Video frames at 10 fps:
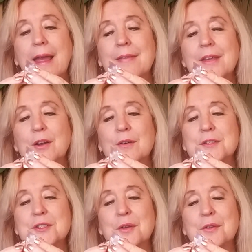And then
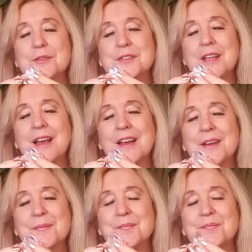also there's
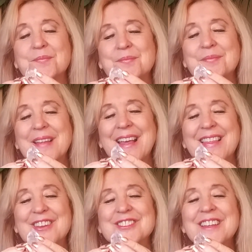a
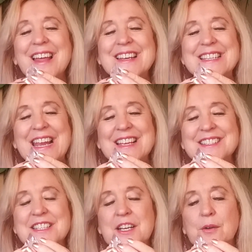lot of
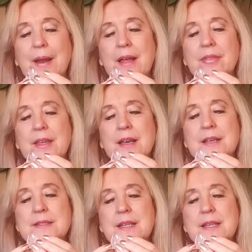dancing around this,